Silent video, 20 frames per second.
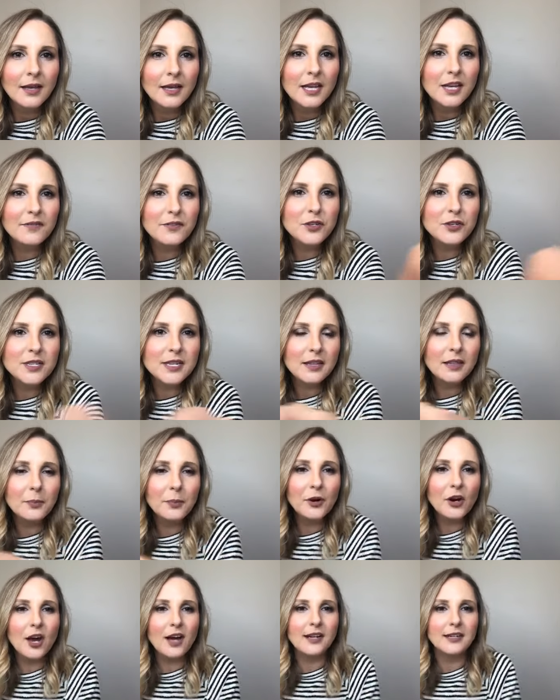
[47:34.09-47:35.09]
If you sell a
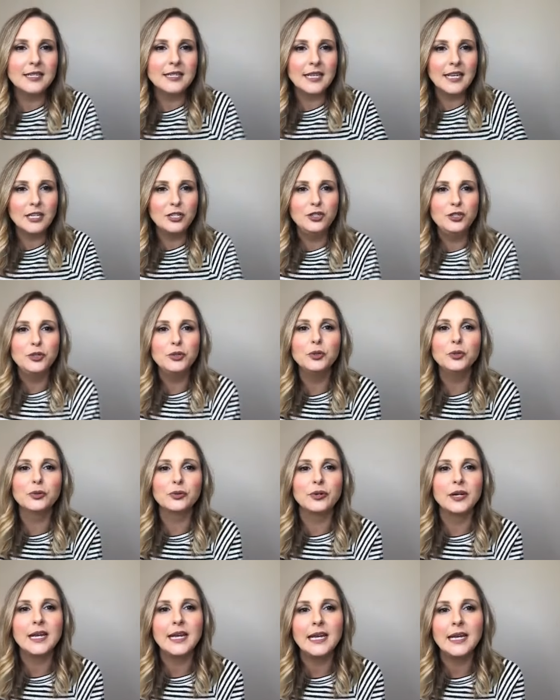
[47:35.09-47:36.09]
product like
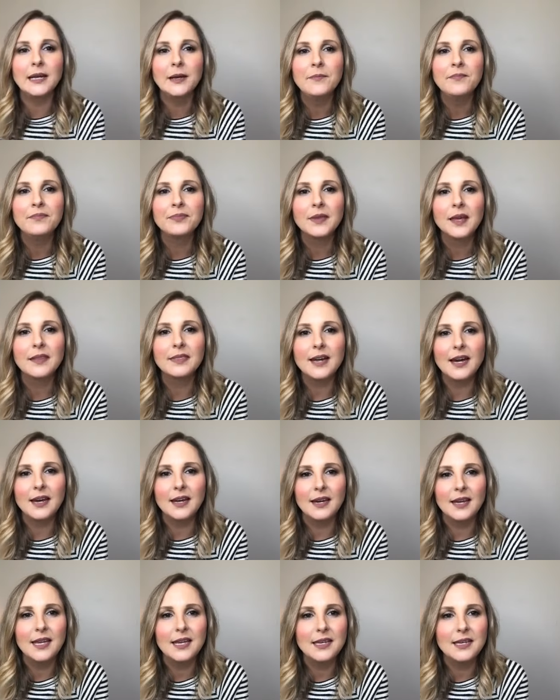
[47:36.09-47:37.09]
jewelry
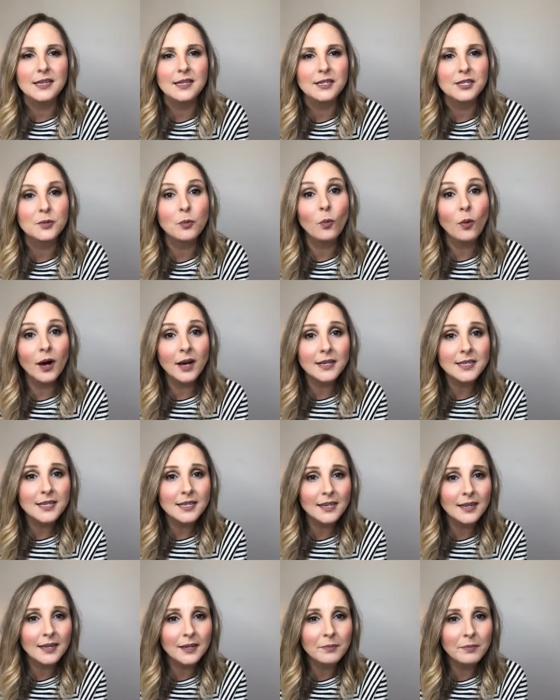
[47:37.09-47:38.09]
that is
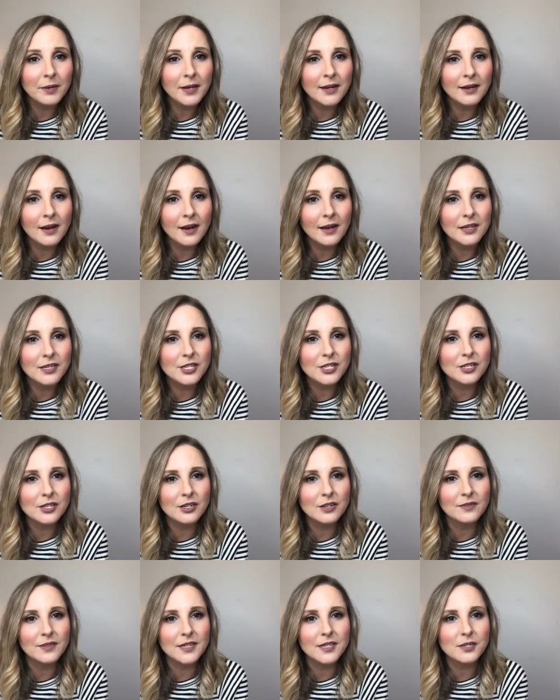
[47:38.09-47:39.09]
wanted but not a
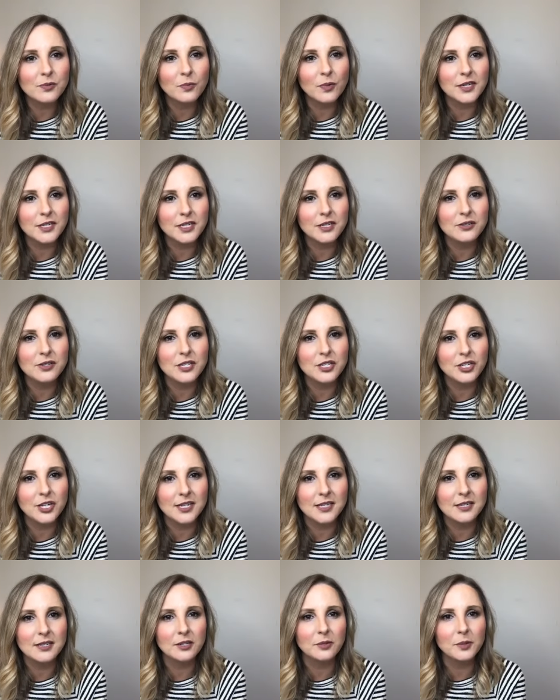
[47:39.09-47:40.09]
service, what do you
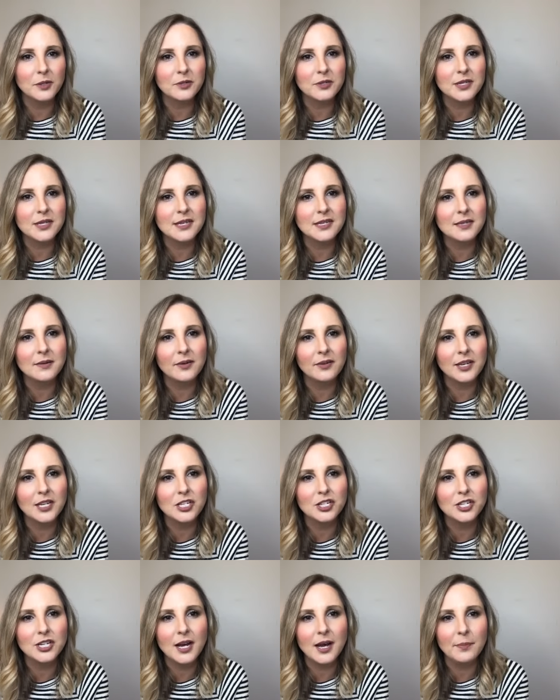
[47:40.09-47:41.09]
suggest? Still post things about
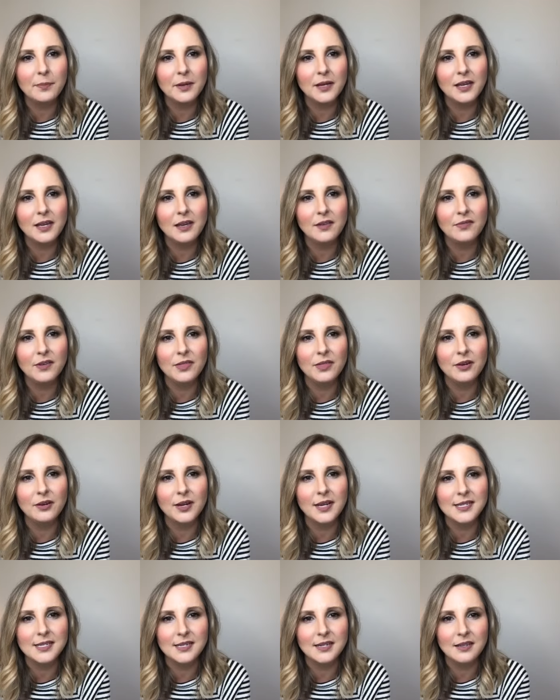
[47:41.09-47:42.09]
each topic even though it
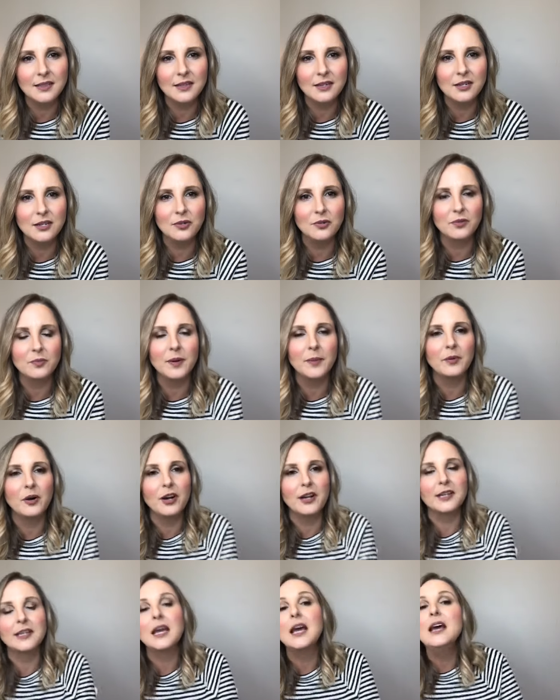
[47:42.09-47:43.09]
has nothing to do with my
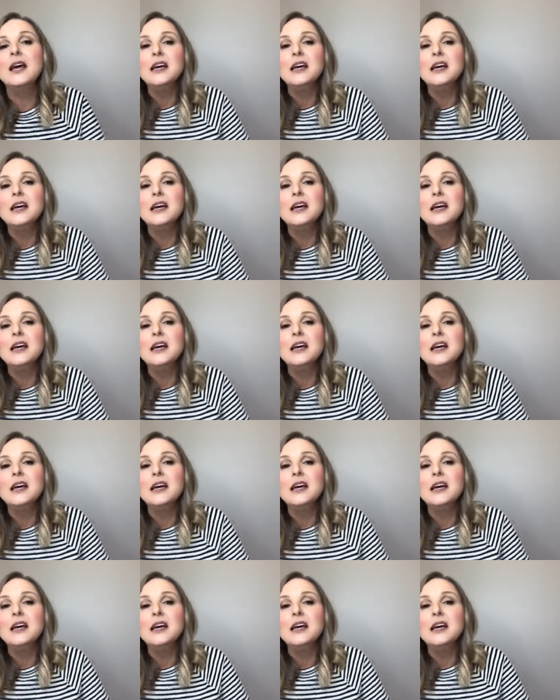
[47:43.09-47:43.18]
product.